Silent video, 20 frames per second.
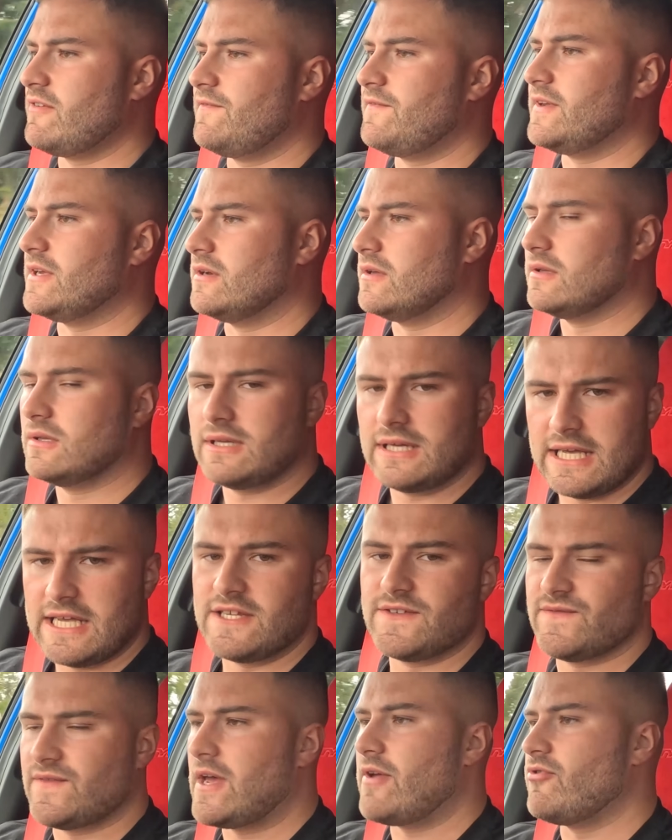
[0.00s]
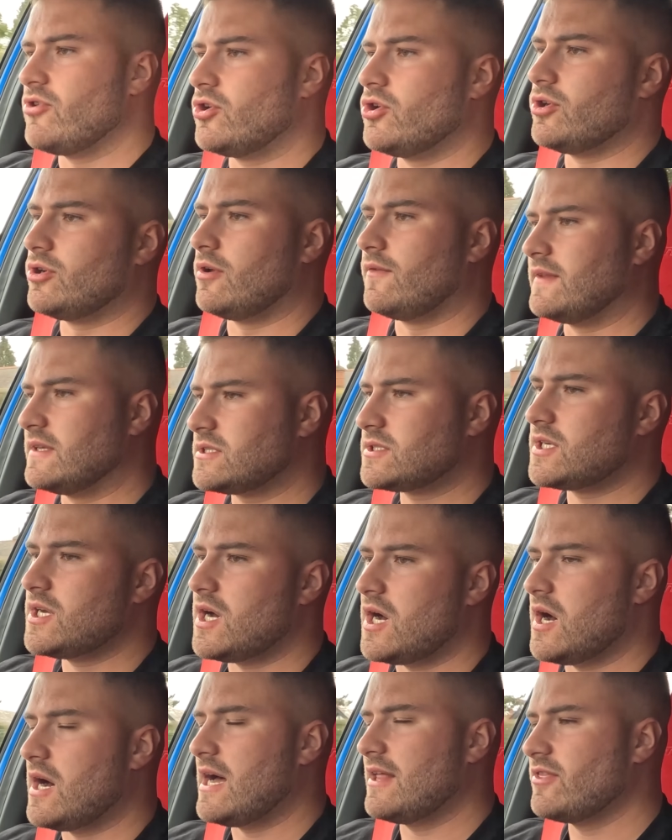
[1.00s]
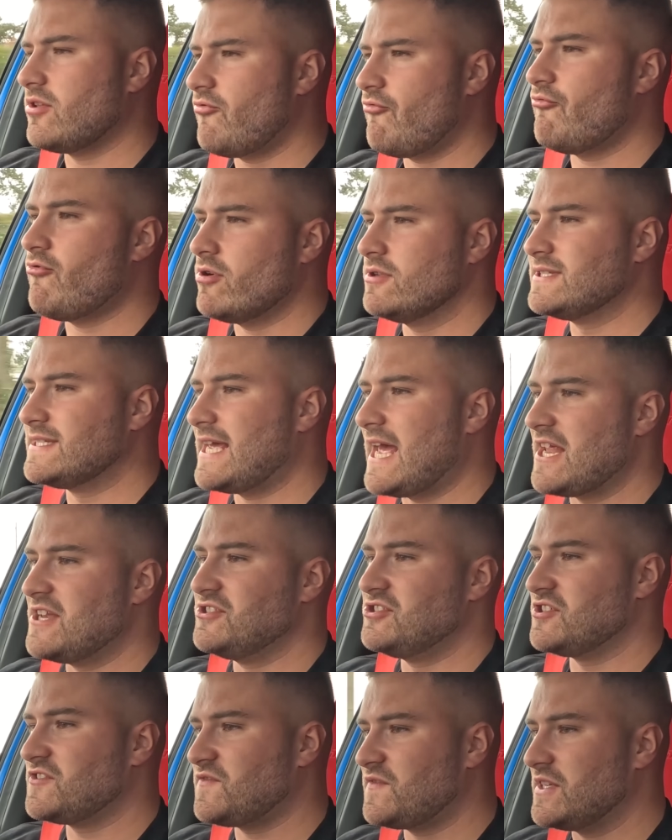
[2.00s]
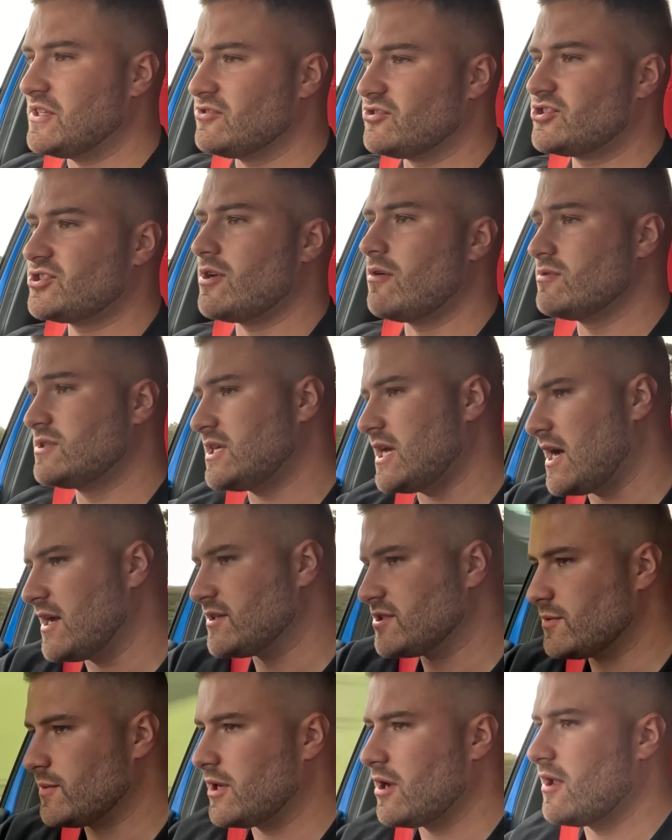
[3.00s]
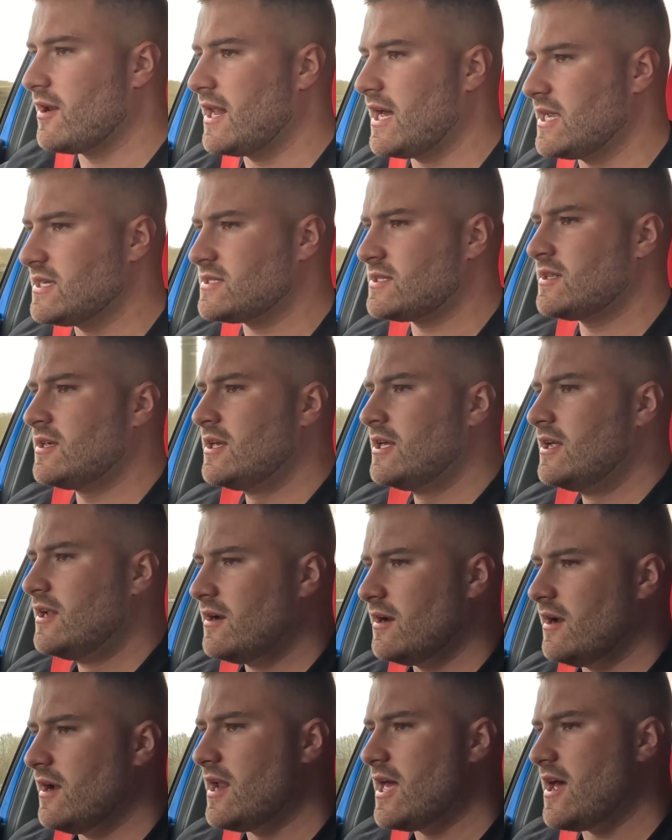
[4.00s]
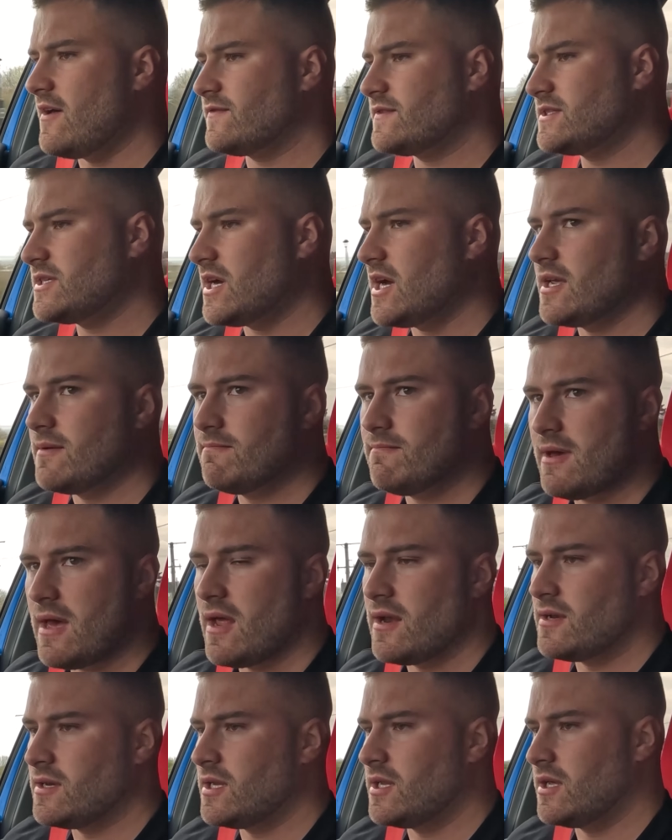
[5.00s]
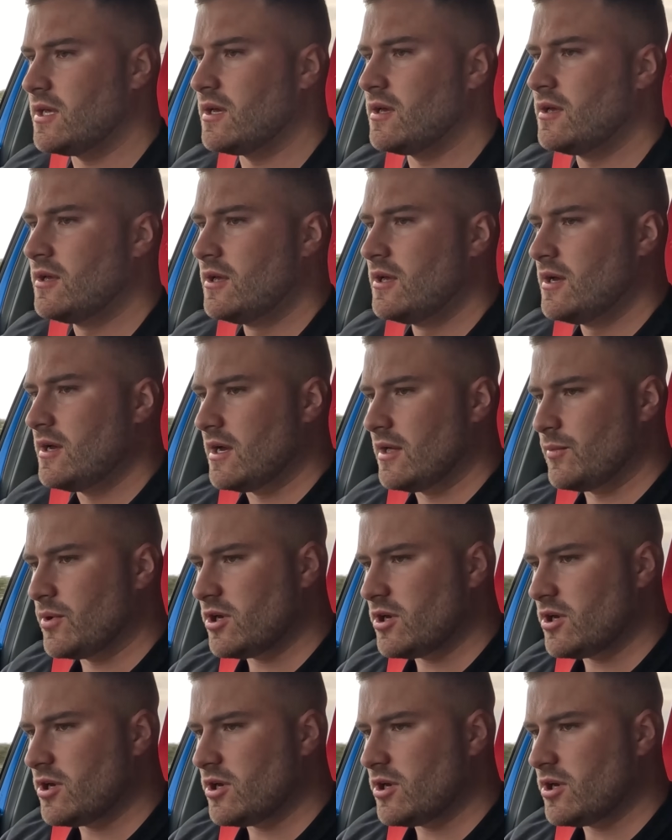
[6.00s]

feel is very good on this car, and the front end just feels so tight. So we've got a nice left tight bend here, and we're